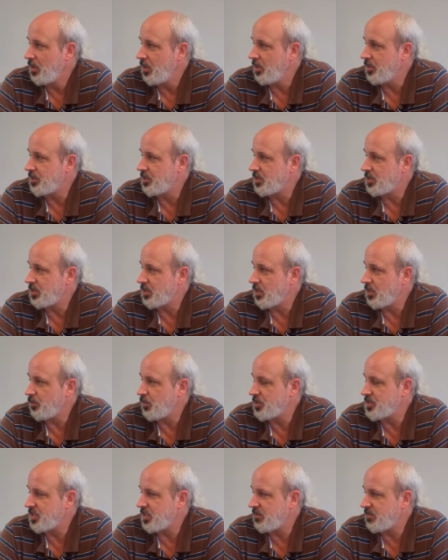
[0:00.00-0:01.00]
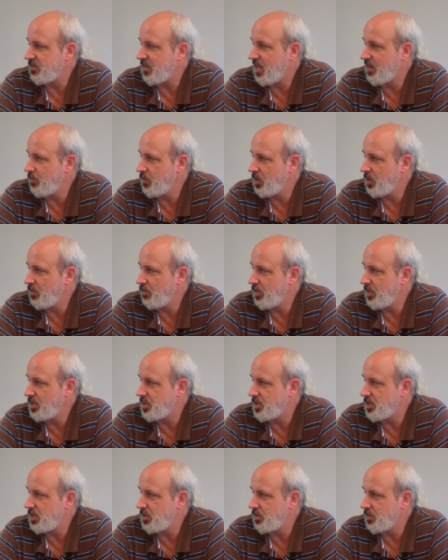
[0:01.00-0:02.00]
It uh, puts out 5 million
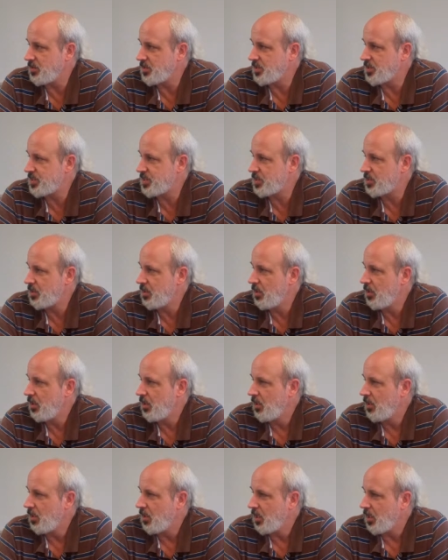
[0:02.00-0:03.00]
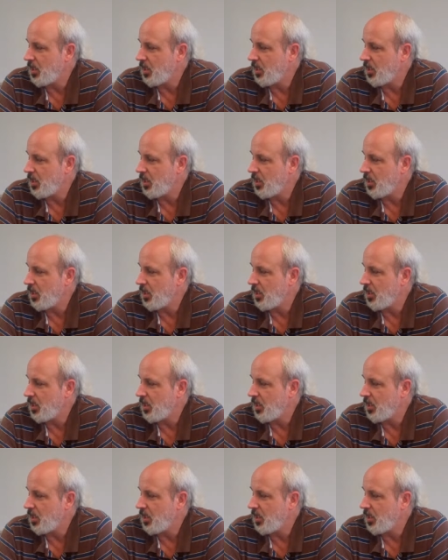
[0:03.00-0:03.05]
BTUs.